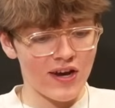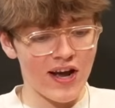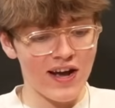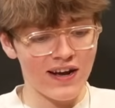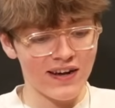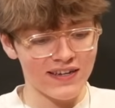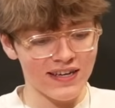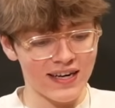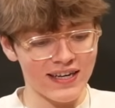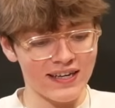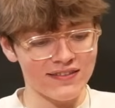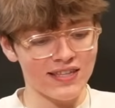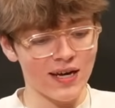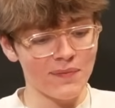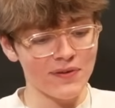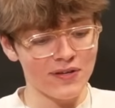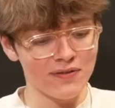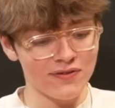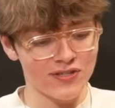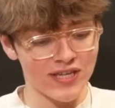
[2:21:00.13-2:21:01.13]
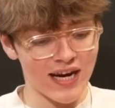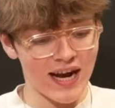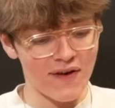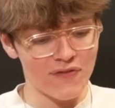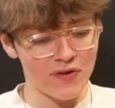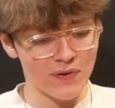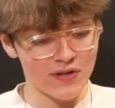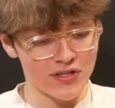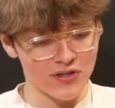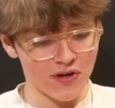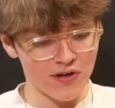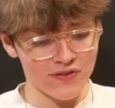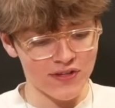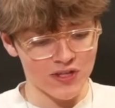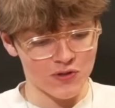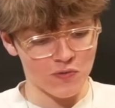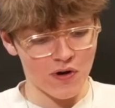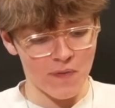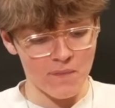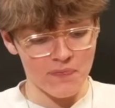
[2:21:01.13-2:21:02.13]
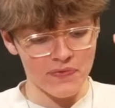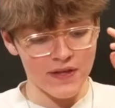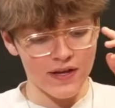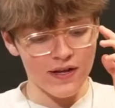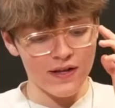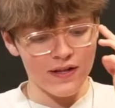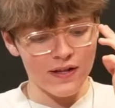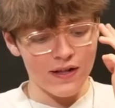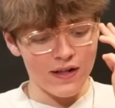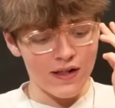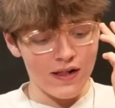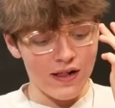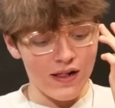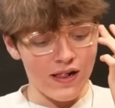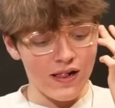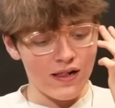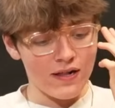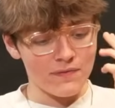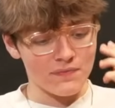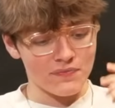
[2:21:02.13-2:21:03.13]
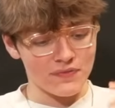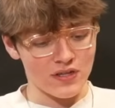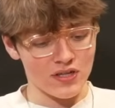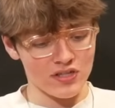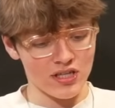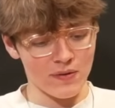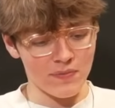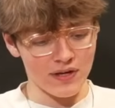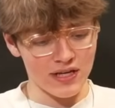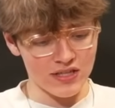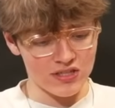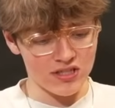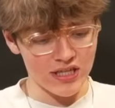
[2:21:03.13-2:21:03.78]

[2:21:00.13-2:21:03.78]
can I get a W in chat if you enjoyed this one? Because I'm gonna